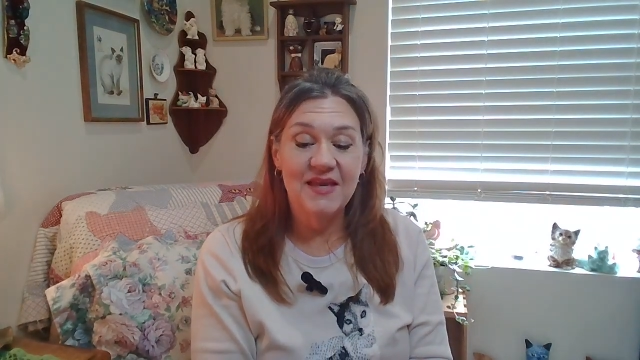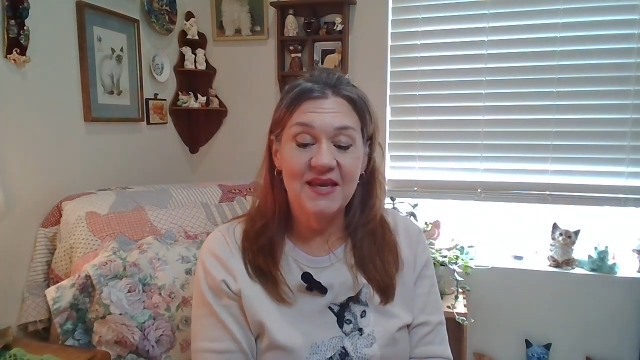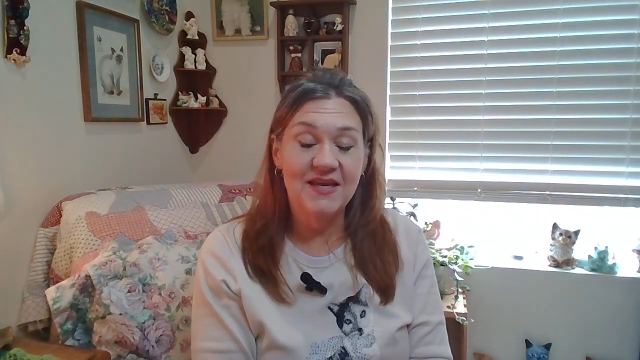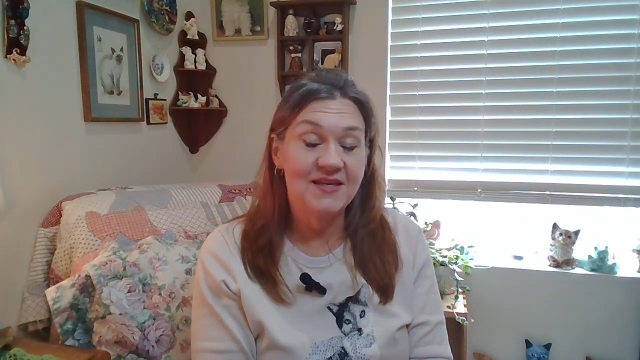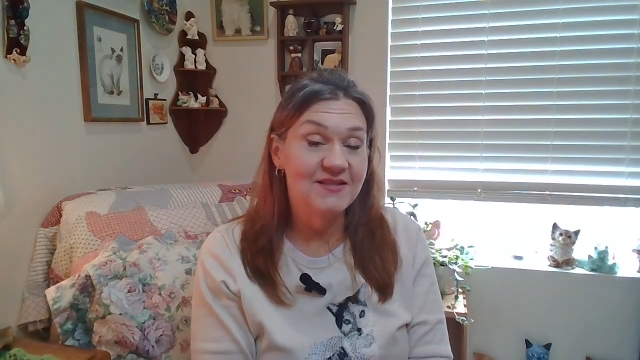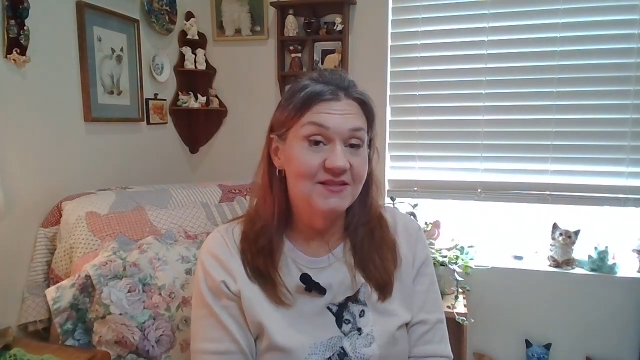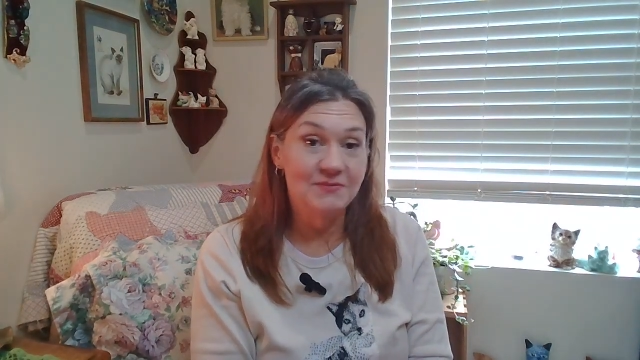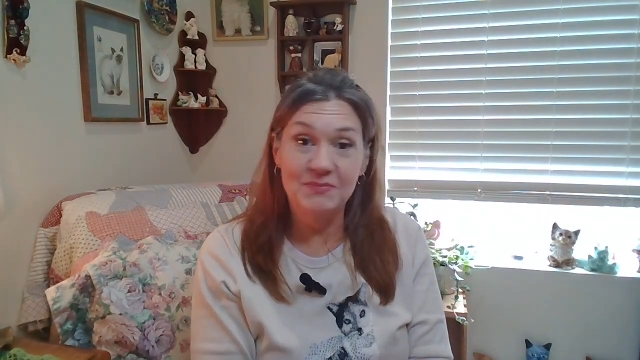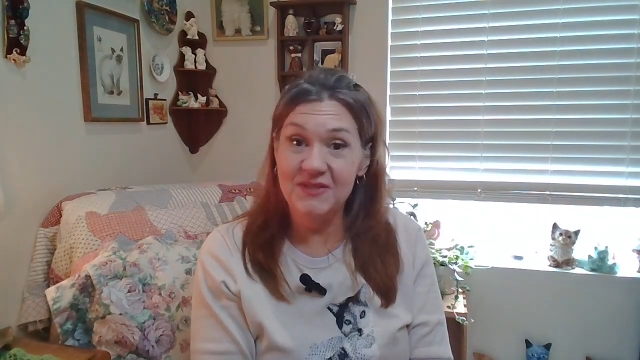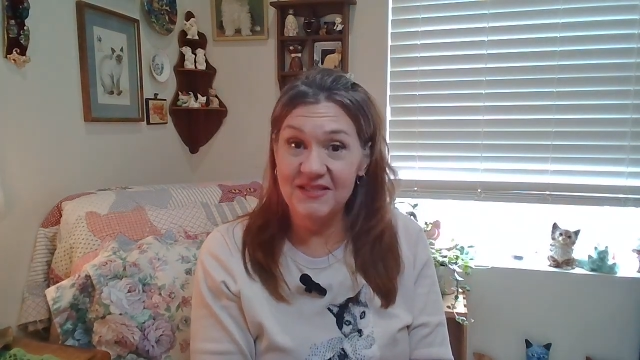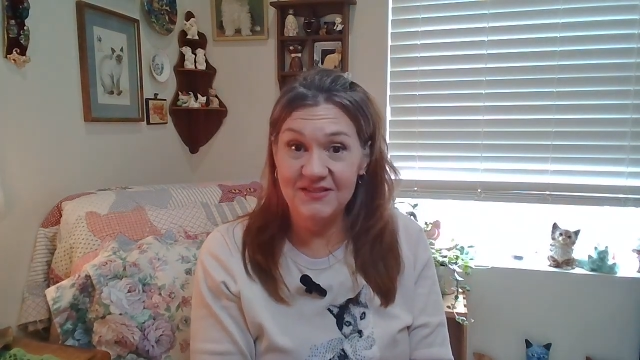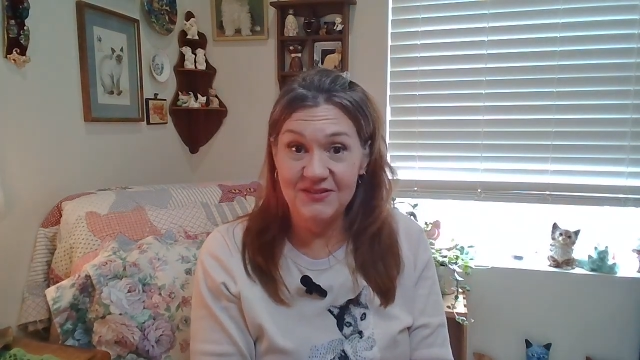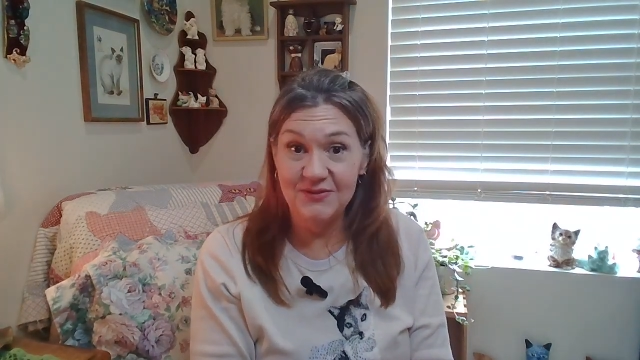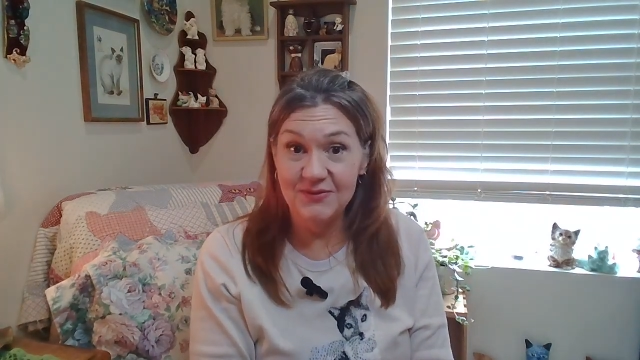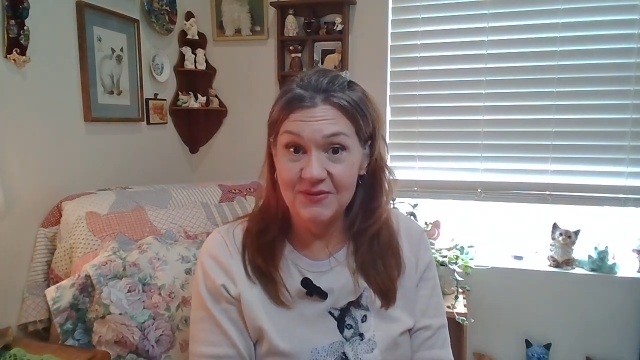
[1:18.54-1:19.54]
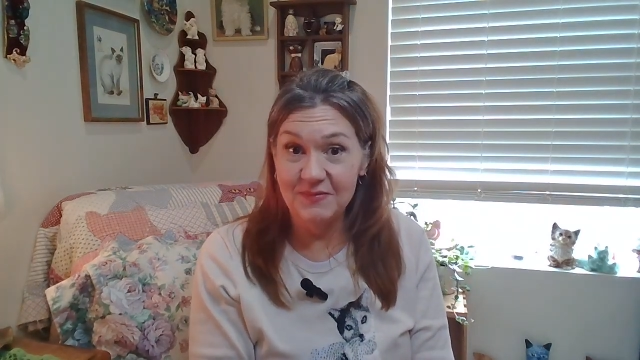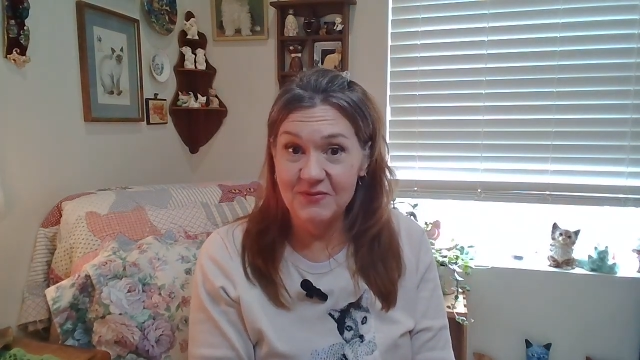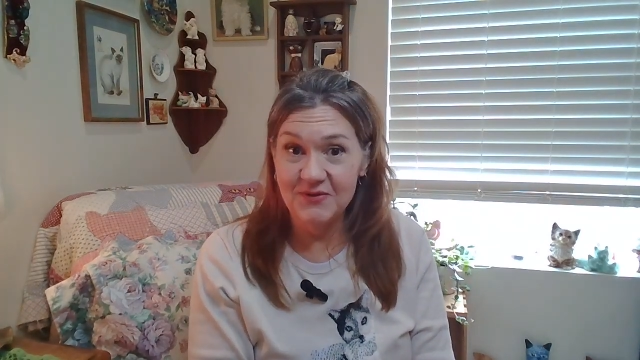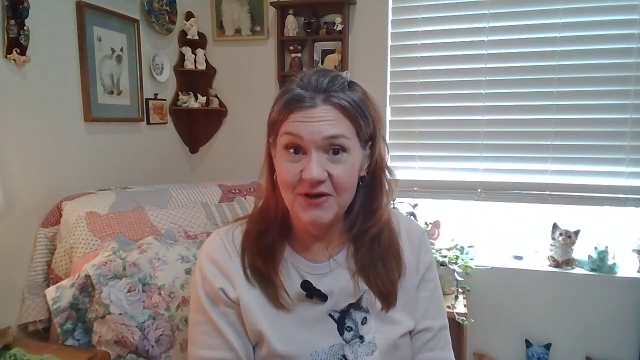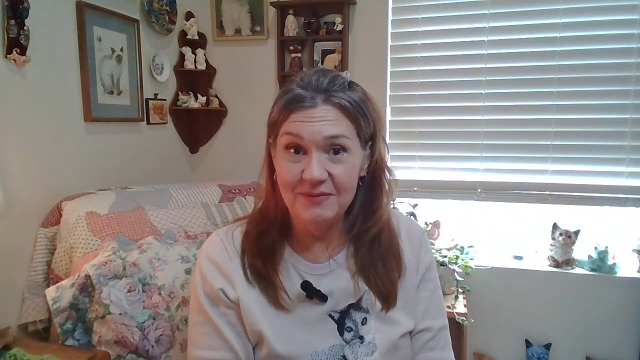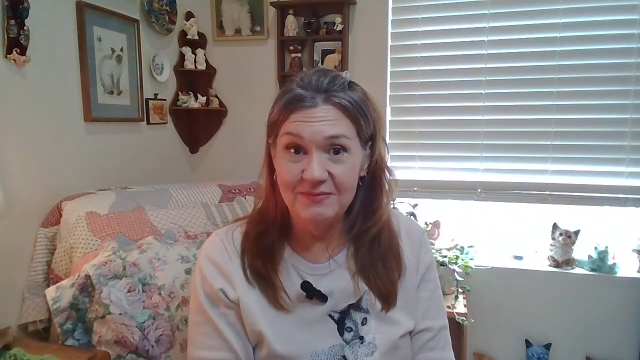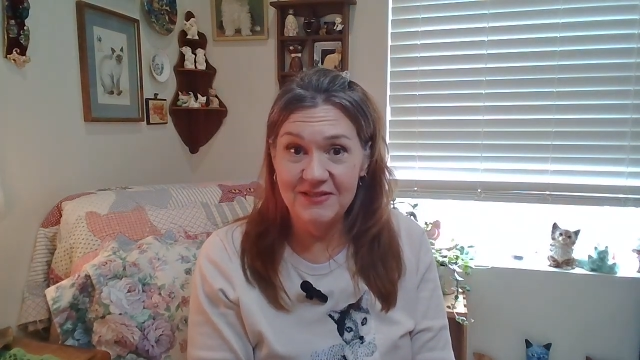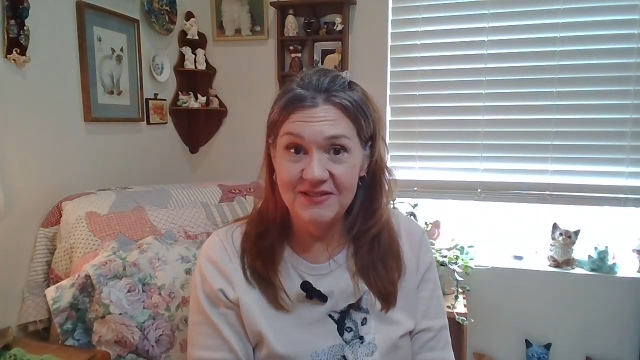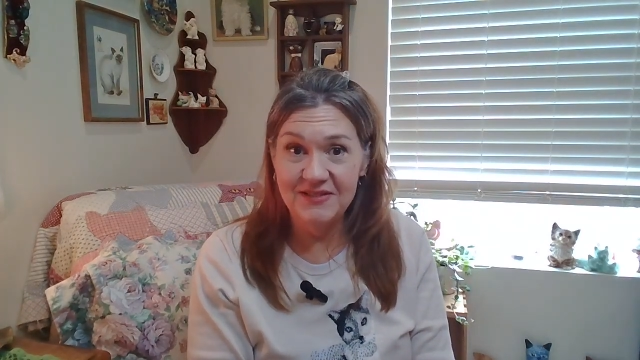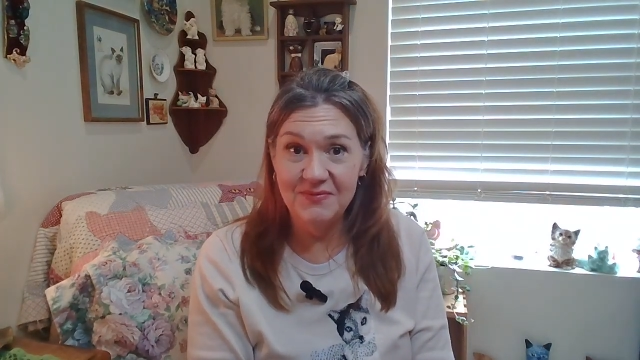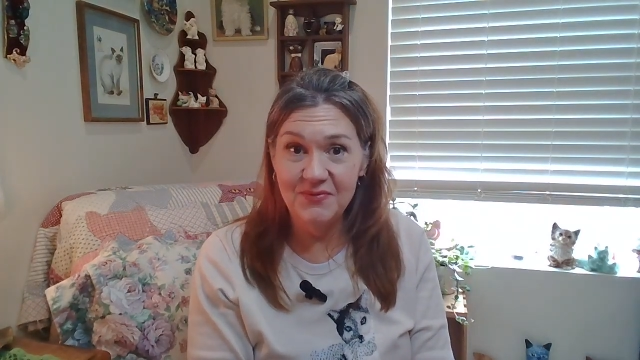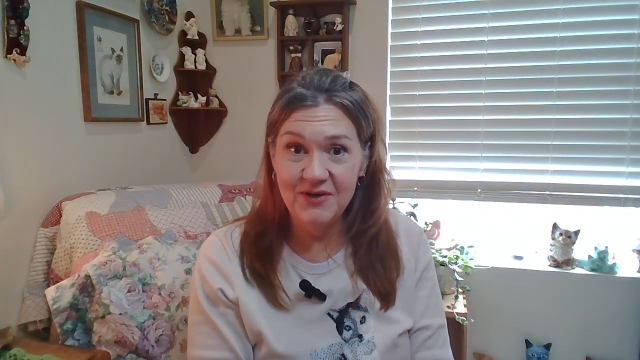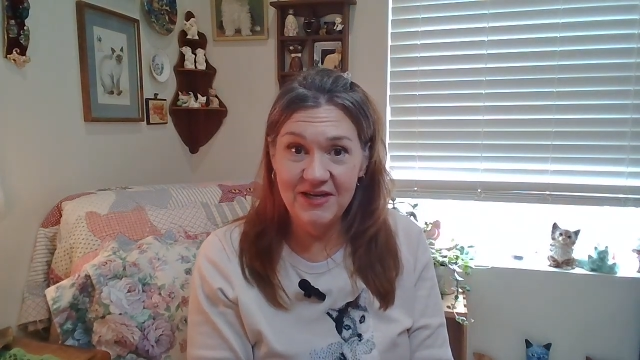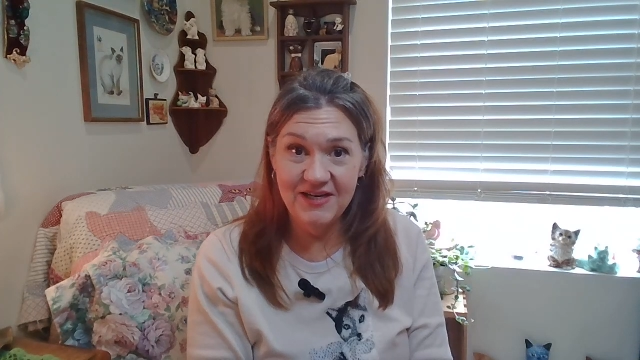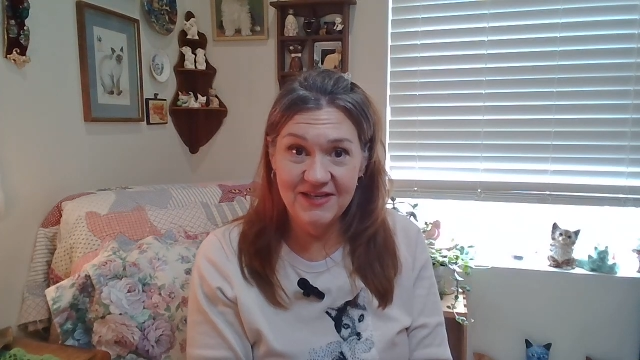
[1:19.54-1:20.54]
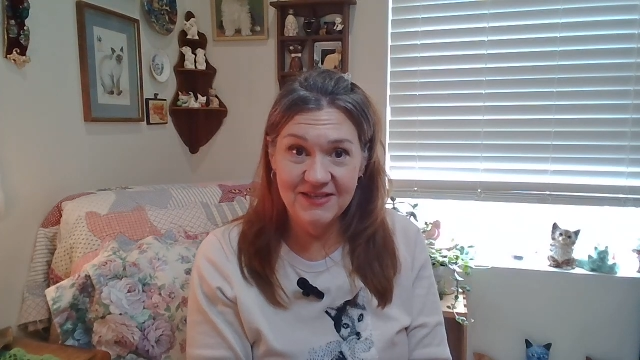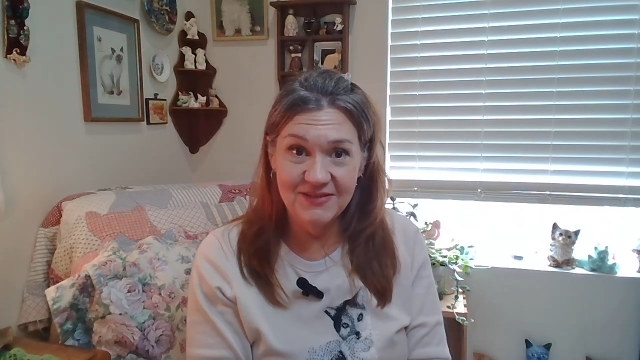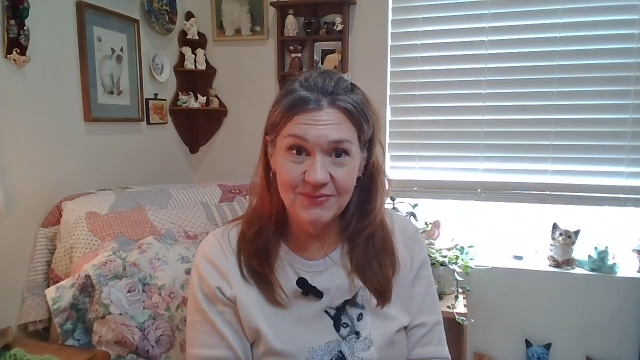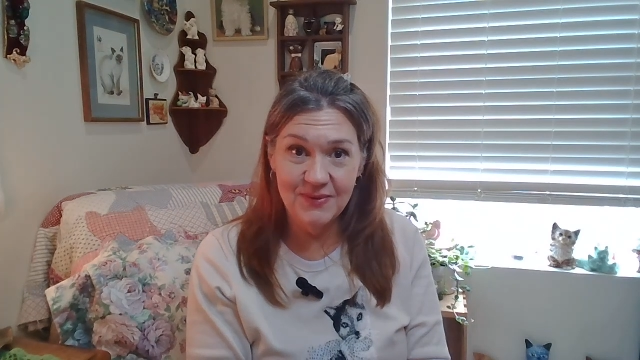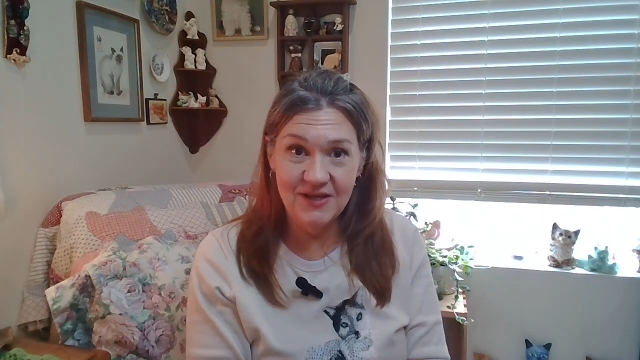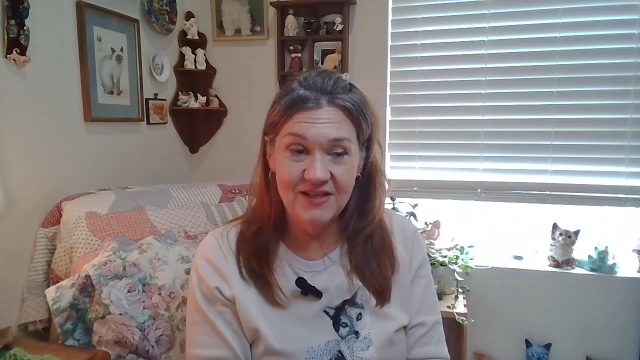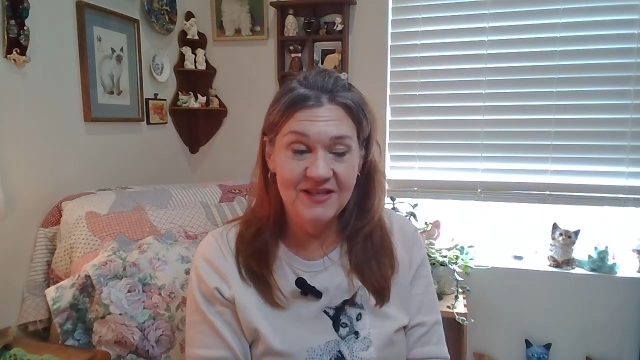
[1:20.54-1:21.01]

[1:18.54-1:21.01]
and please do subscribe to Sabrina as well.